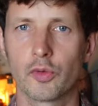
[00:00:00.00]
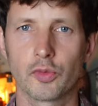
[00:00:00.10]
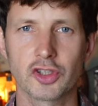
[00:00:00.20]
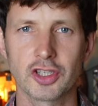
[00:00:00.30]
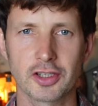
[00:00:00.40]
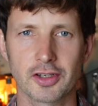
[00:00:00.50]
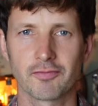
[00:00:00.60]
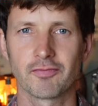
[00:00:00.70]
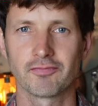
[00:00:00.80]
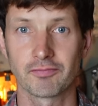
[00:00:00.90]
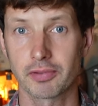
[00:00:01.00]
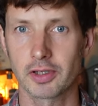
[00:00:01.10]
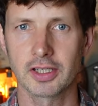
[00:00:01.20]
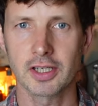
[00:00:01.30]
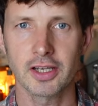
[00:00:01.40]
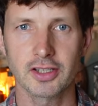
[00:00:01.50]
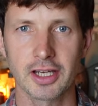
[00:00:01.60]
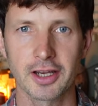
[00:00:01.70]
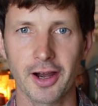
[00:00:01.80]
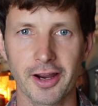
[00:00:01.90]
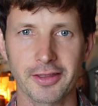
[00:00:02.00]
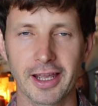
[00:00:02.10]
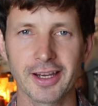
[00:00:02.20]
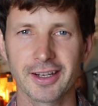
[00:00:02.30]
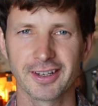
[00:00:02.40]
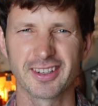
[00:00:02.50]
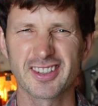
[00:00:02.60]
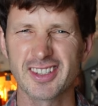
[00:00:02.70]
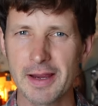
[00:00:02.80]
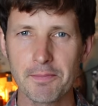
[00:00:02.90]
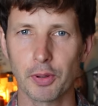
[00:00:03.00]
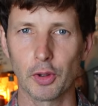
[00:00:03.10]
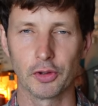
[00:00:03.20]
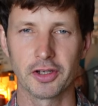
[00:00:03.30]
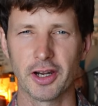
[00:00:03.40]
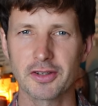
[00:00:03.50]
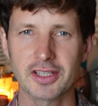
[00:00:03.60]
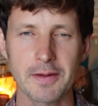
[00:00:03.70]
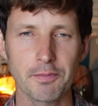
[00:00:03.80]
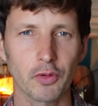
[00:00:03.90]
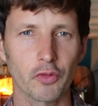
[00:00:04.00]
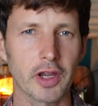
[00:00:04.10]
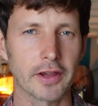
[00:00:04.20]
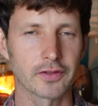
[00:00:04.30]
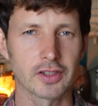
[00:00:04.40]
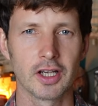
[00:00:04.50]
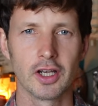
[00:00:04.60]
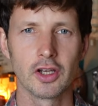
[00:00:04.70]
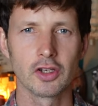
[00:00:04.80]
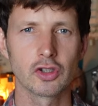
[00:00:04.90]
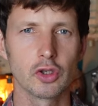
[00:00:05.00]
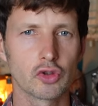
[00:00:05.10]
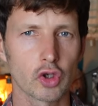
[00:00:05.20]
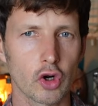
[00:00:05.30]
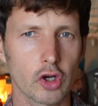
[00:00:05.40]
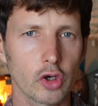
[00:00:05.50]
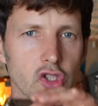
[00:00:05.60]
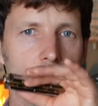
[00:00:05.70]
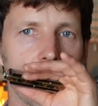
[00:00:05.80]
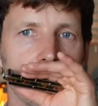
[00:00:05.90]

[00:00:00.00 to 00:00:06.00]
which is pretty tasty, I think. Simple, you know, simple riffs. Two draw chords.